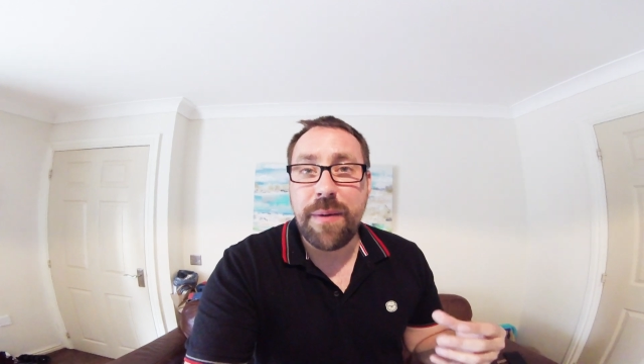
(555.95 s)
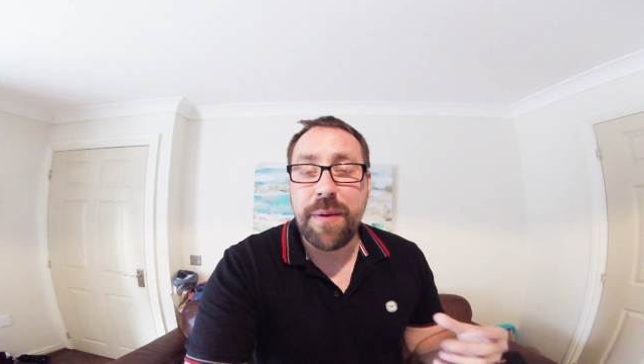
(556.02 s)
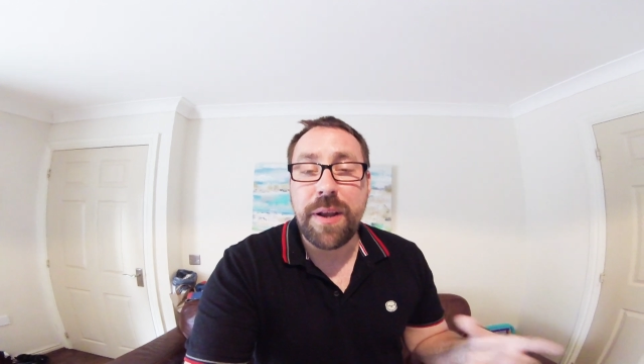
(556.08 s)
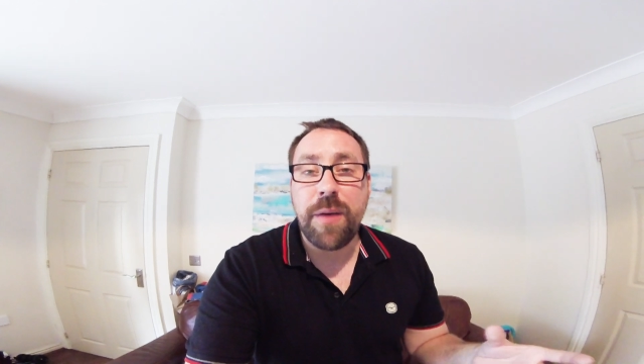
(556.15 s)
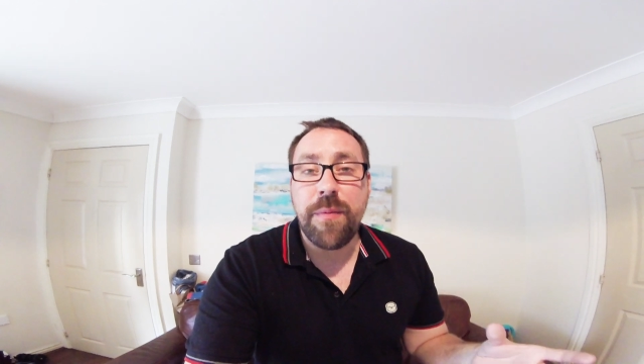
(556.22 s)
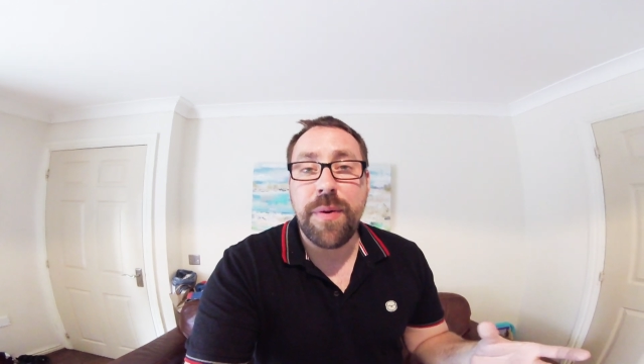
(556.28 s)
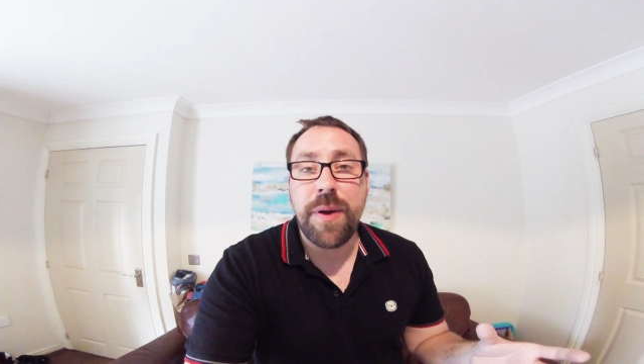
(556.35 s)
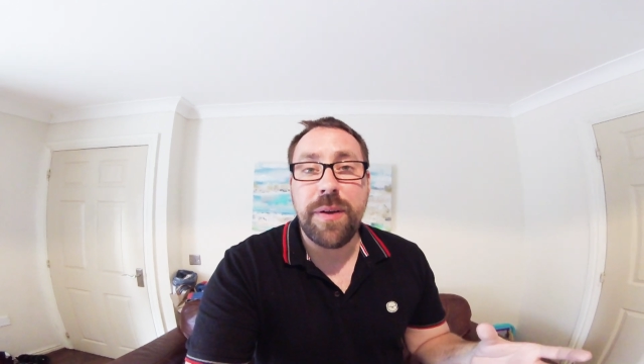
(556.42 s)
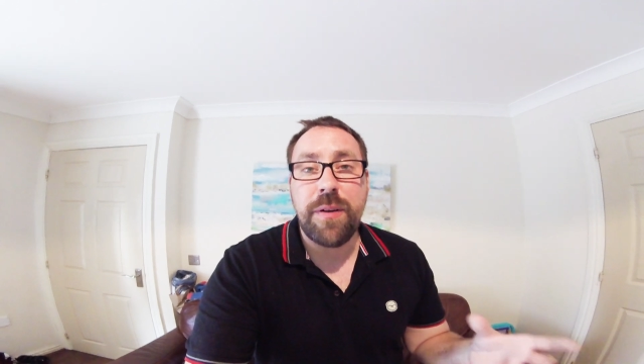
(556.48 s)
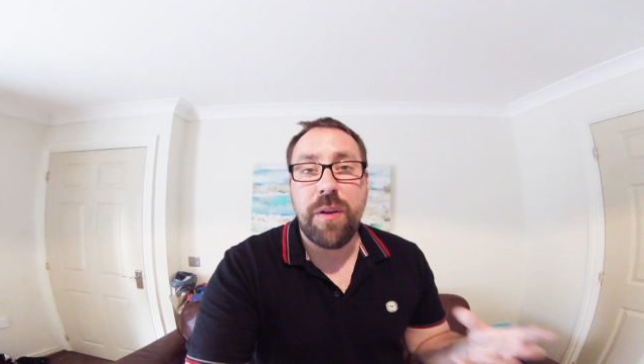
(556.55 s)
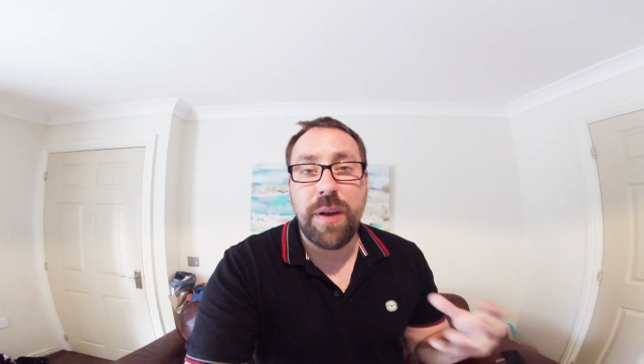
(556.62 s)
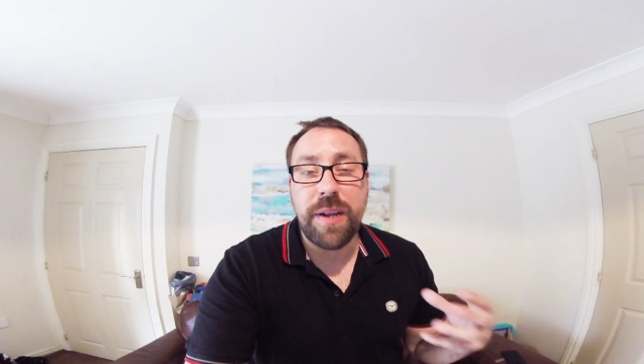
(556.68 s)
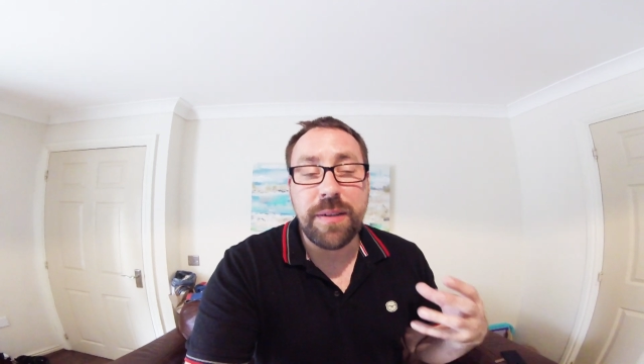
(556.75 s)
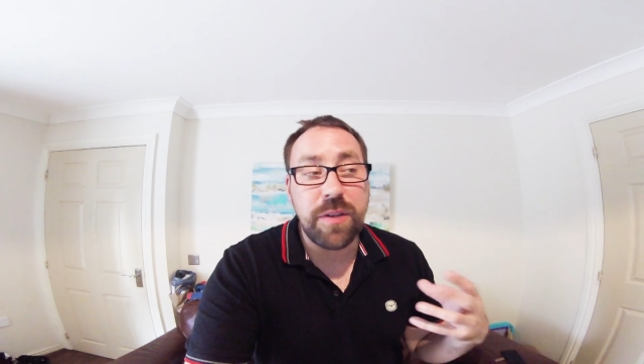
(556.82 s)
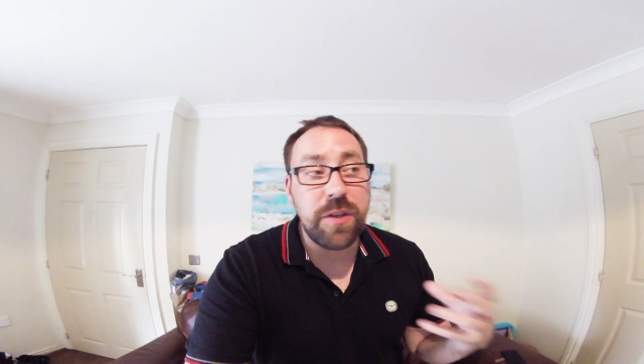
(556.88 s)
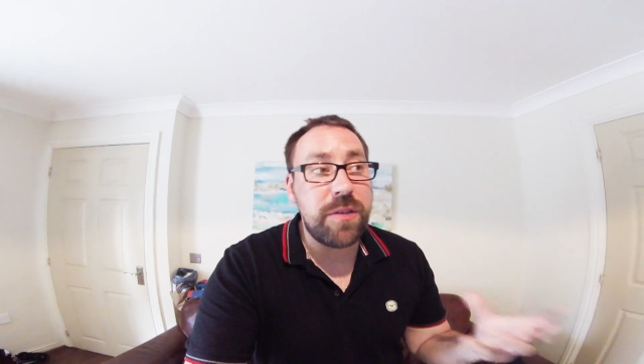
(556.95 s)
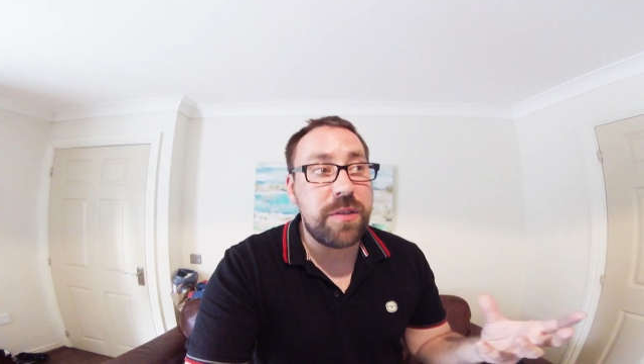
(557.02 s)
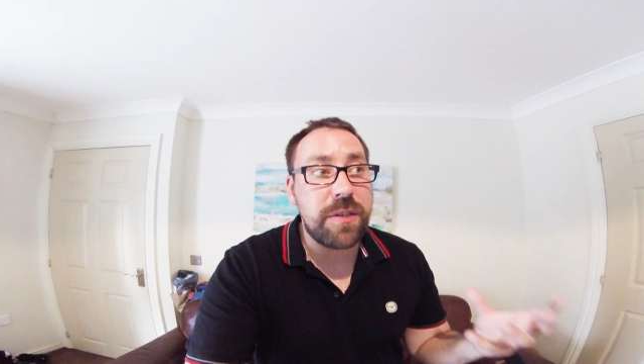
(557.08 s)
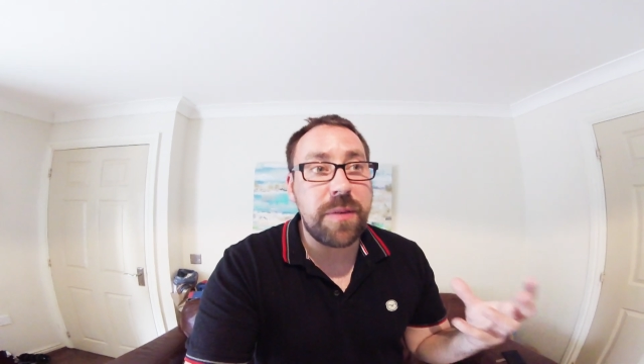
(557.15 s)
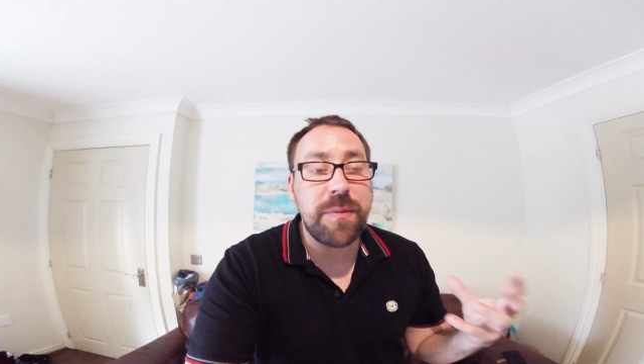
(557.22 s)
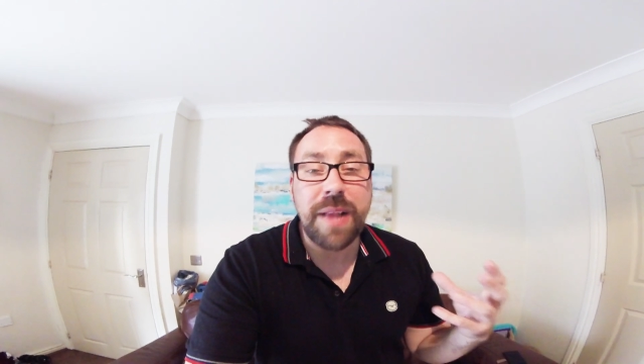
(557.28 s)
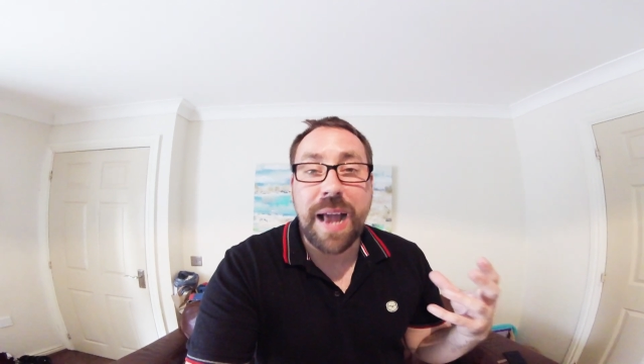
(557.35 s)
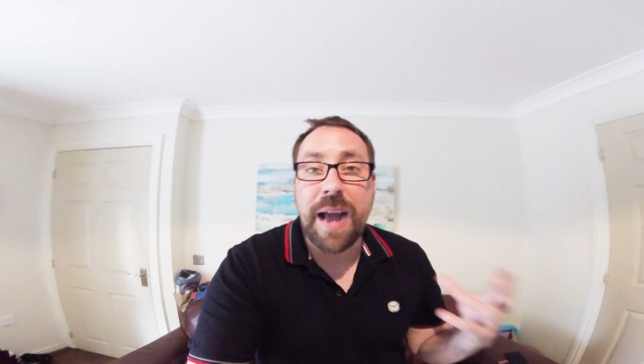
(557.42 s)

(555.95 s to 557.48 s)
how it come out like does as an